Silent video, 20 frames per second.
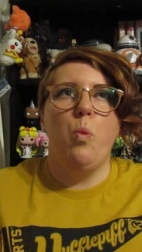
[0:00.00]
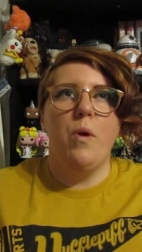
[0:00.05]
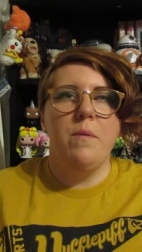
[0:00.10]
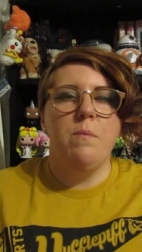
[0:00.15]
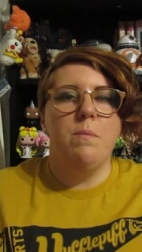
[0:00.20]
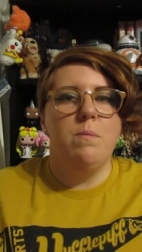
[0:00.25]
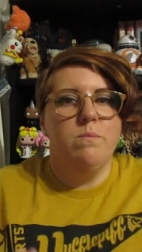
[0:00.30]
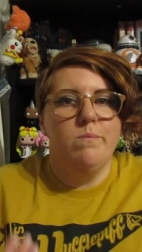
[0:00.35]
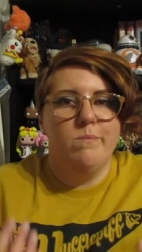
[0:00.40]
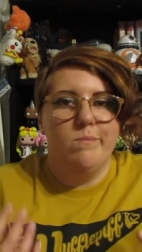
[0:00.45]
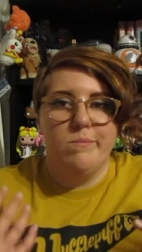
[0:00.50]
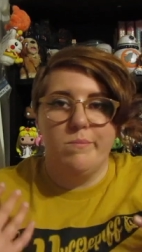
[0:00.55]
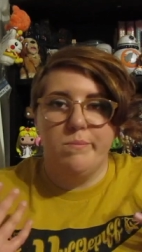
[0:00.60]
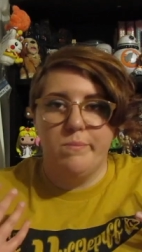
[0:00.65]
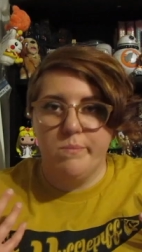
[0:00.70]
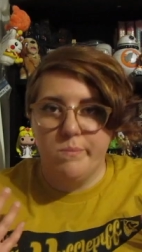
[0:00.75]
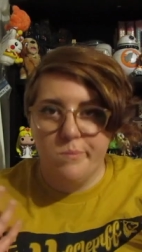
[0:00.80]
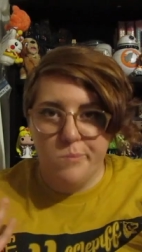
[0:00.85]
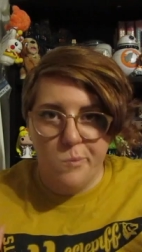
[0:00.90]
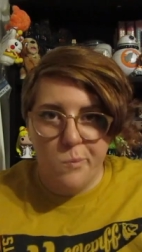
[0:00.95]
When
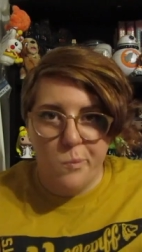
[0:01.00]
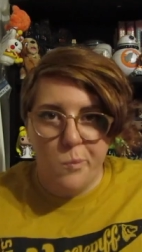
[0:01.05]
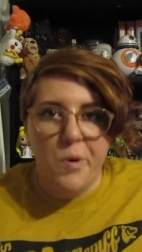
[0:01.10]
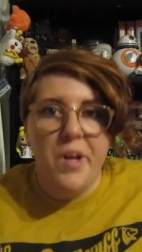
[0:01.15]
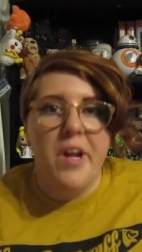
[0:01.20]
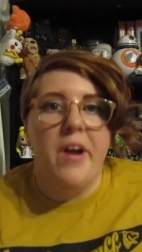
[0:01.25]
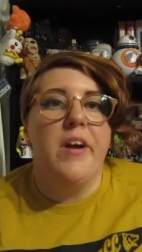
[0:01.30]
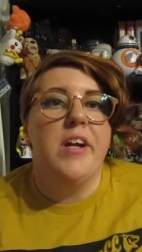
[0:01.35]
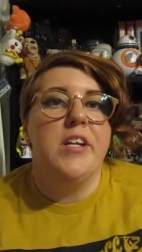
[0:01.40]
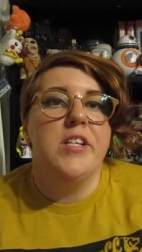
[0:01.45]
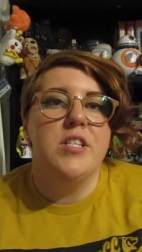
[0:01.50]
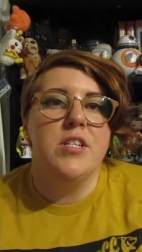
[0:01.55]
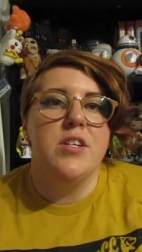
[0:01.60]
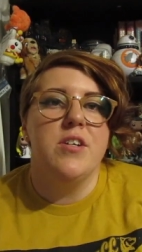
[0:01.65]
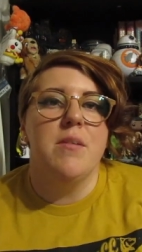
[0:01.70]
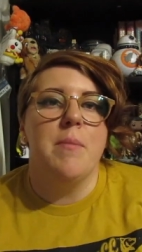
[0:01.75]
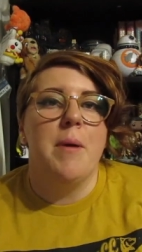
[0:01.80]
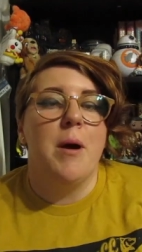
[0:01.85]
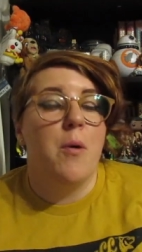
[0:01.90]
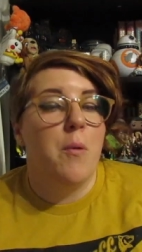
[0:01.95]
we are
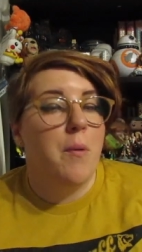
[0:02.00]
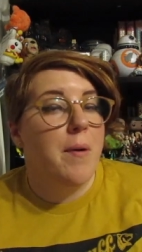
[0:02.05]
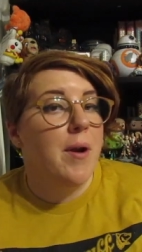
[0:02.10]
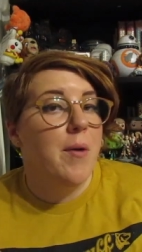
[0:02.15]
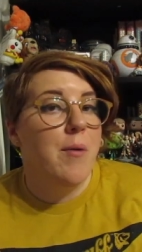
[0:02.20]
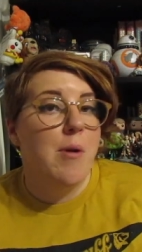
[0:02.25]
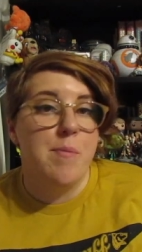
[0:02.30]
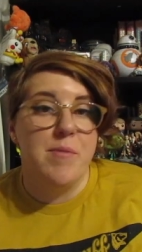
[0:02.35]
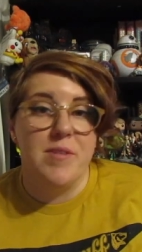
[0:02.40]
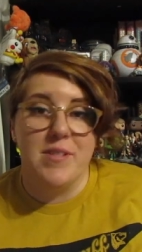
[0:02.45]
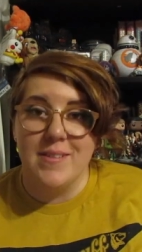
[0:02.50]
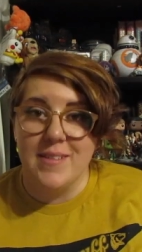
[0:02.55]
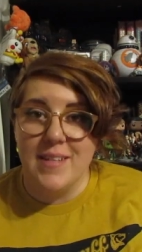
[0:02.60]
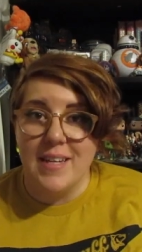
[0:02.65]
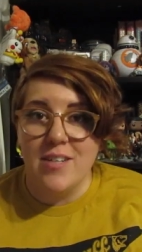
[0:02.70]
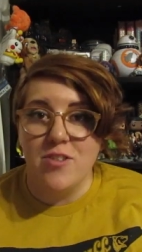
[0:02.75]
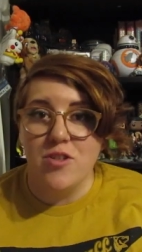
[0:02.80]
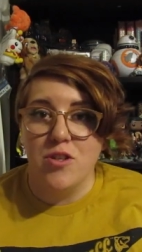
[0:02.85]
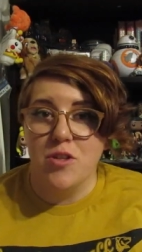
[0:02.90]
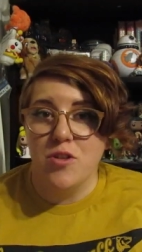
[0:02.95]
concerned about queer
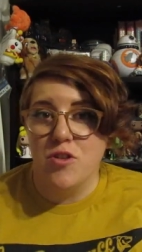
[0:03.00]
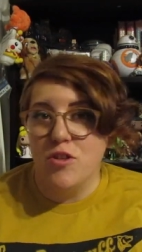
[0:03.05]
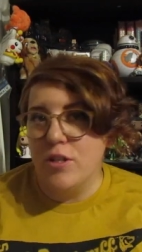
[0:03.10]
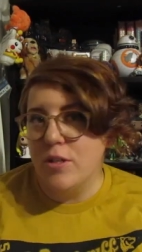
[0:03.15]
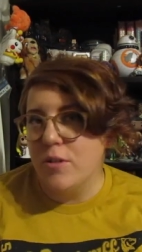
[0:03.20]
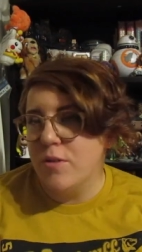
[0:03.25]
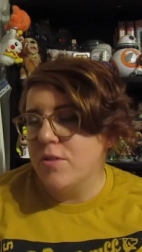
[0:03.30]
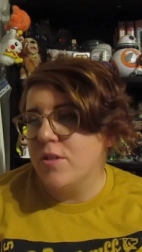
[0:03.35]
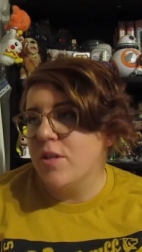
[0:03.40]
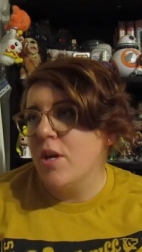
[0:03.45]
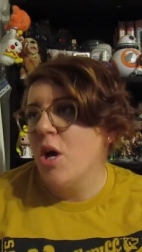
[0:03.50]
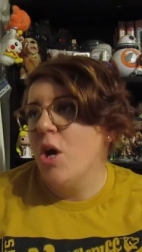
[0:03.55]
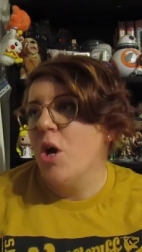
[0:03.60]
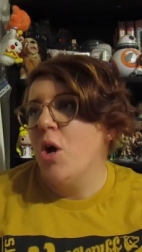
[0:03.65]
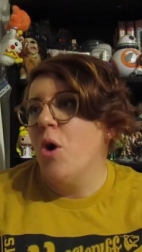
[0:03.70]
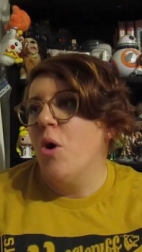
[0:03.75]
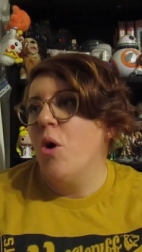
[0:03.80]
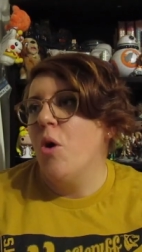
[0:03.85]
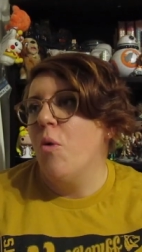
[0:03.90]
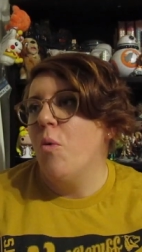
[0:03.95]
representation in shows,
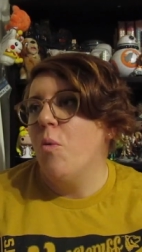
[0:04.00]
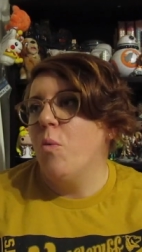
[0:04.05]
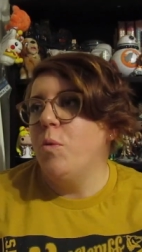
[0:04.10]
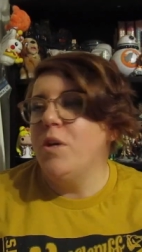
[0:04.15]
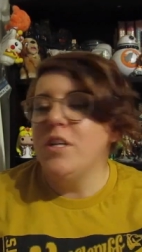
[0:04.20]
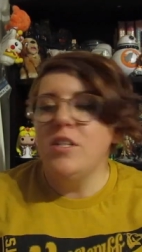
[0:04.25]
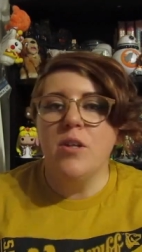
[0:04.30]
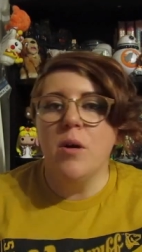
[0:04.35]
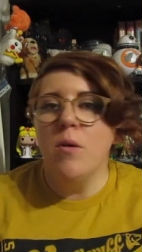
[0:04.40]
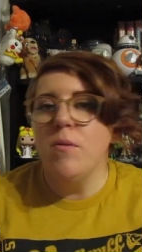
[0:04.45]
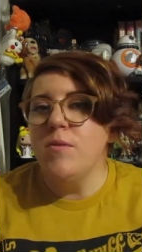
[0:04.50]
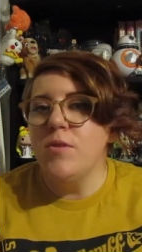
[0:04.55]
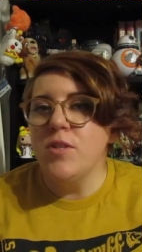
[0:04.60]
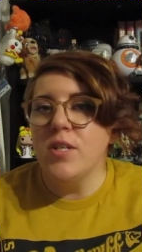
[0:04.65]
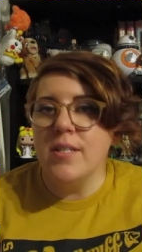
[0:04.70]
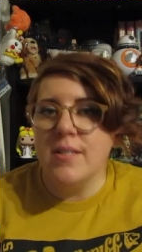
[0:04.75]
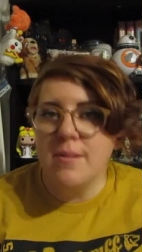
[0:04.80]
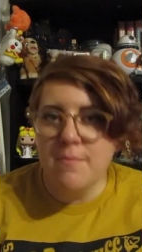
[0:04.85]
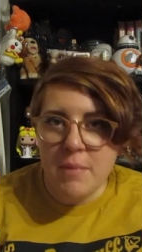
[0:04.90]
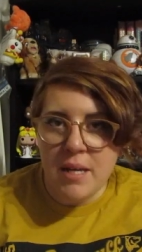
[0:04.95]
we don't
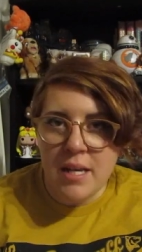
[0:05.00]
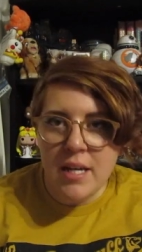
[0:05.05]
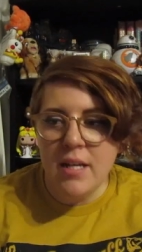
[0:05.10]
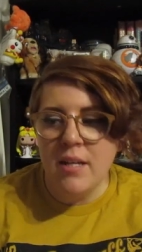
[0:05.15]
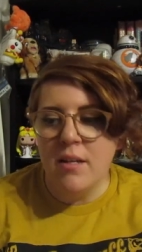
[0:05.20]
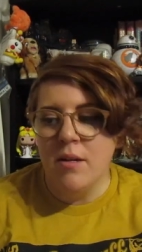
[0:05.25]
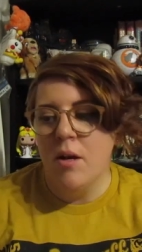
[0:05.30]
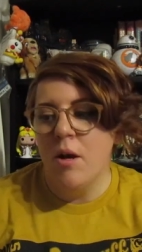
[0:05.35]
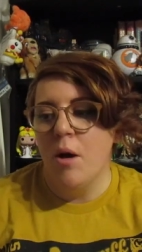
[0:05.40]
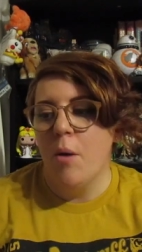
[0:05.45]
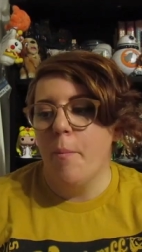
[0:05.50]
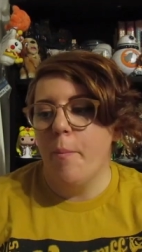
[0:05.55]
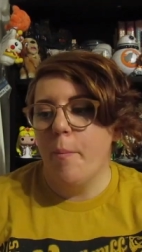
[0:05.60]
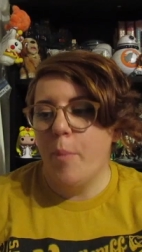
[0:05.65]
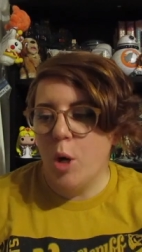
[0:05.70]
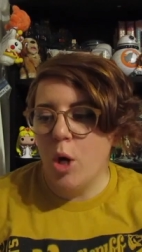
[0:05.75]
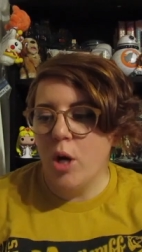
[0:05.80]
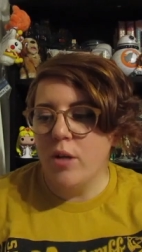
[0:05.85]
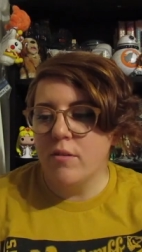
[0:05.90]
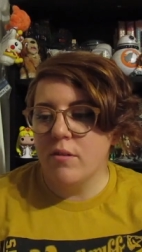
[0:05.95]
just mean
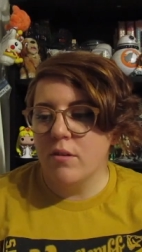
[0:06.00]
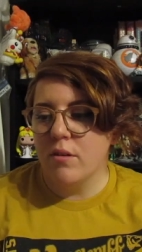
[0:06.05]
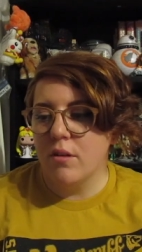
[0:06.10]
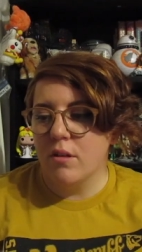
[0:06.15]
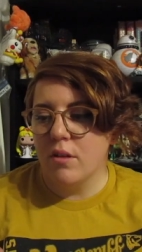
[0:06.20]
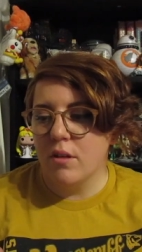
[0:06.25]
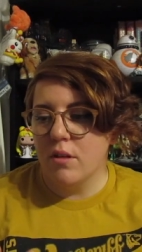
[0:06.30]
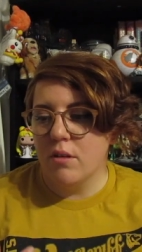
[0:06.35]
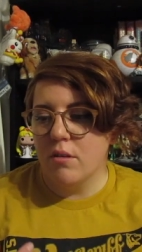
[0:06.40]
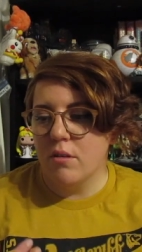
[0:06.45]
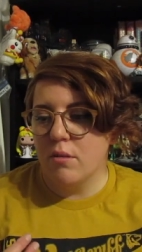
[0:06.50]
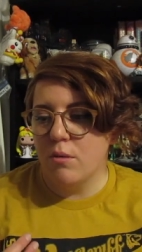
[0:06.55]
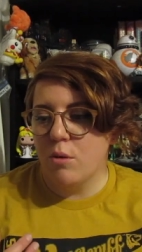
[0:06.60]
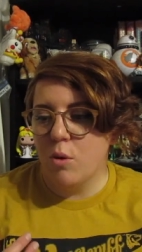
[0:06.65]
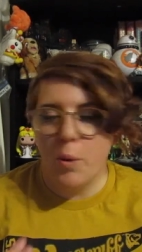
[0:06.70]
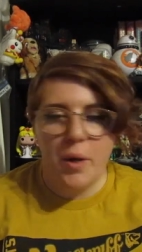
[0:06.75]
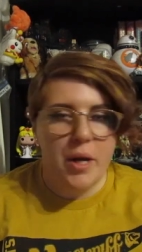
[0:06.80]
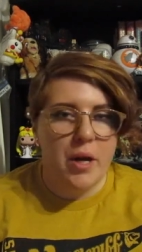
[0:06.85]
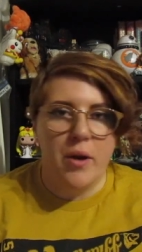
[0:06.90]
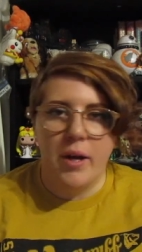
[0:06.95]
put
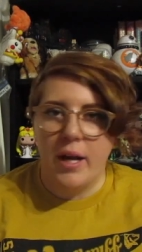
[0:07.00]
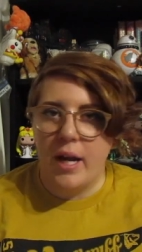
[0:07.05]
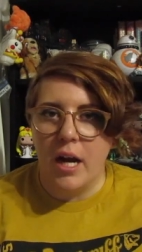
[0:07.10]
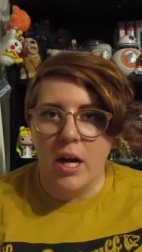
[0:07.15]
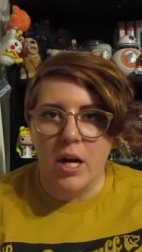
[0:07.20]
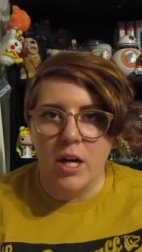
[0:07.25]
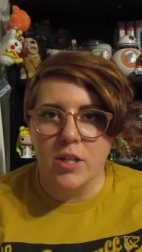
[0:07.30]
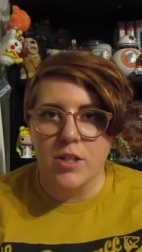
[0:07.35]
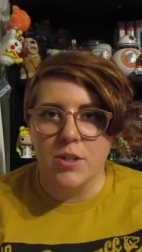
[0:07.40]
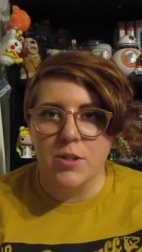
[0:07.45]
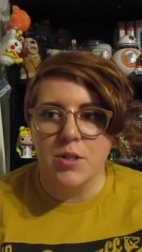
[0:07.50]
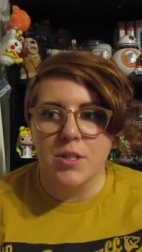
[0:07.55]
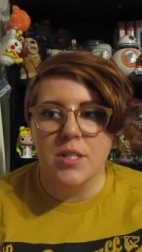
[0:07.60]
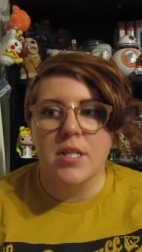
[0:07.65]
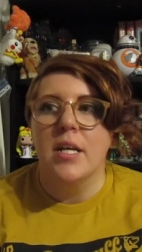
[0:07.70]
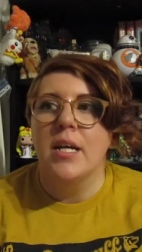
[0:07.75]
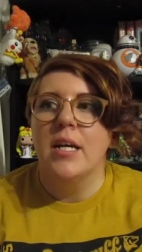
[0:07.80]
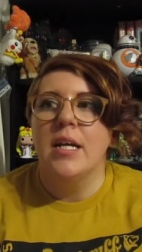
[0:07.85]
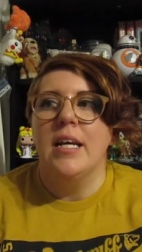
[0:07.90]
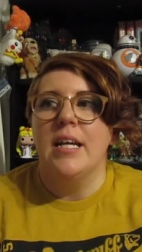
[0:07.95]
queer characters
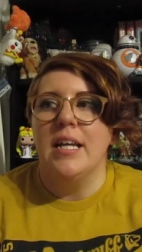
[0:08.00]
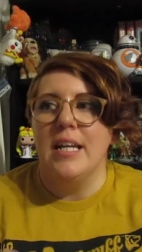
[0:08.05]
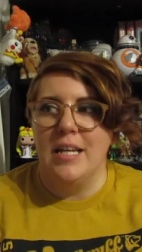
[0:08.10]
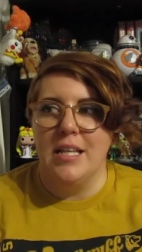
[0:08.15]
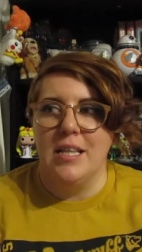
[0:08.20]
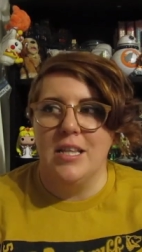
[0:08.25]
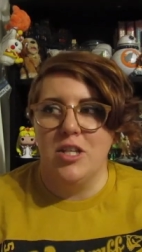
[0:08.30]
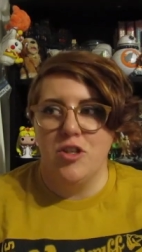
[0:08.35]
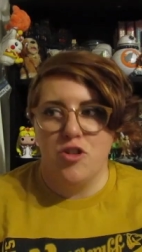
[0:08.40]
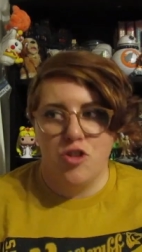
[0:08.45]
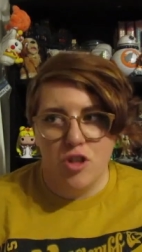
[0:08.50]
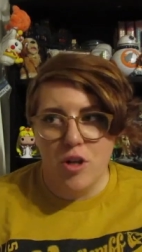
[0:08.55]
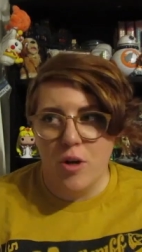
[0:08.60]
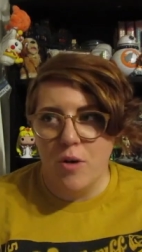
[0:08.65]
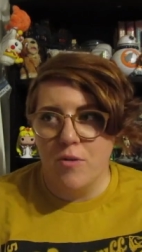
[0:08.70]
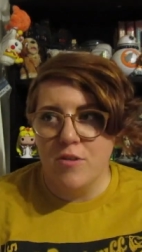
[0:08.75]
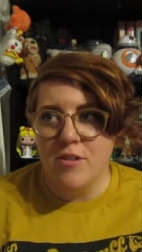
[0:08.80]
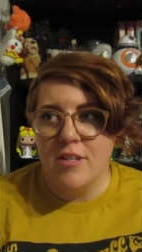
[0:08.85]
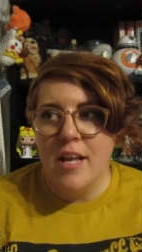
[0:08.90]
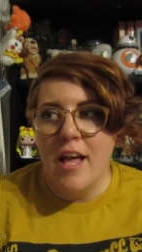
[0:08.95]
in the
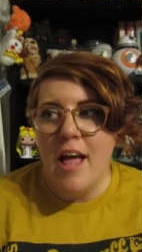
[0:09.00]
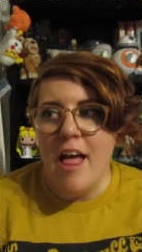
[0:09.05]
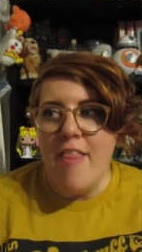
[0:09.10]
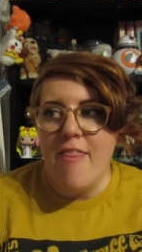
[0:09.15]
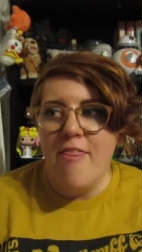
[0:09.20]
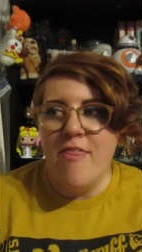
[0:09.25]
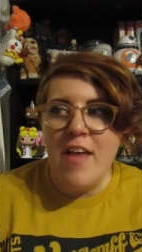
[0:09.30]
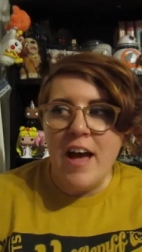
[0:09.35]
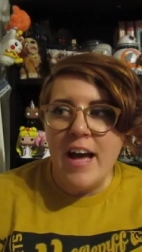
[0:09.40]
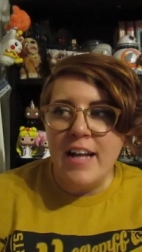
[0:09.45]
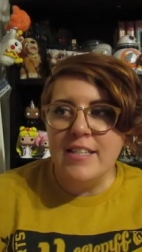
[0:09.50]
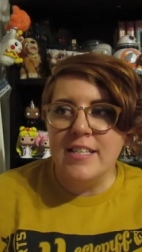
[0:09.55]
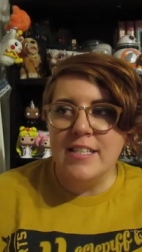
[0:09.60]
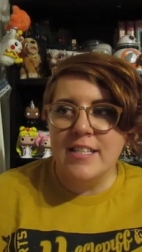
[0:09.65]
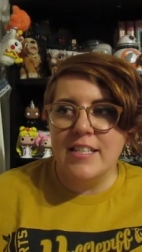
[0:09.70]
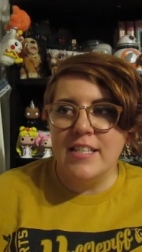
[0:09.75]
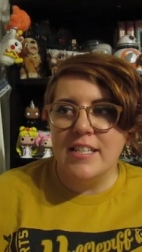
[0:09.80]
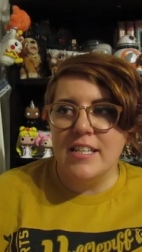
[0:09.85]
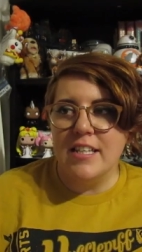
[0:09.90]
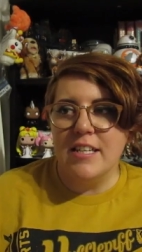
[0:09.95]
shows.
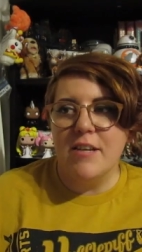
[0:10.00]
That's